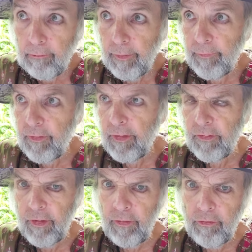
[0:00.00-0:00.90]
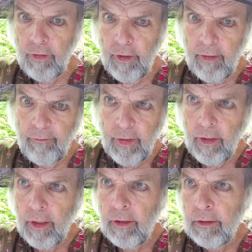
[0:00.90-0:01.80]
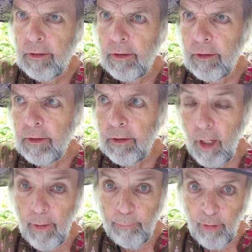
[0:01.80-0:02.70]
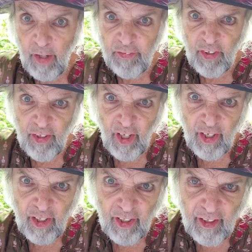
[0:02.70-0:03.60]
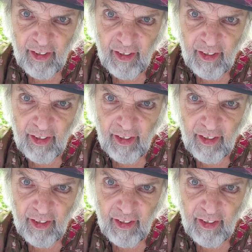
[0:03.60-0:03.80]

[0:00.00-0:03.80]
15th century, huh? Villa. Unprecedented.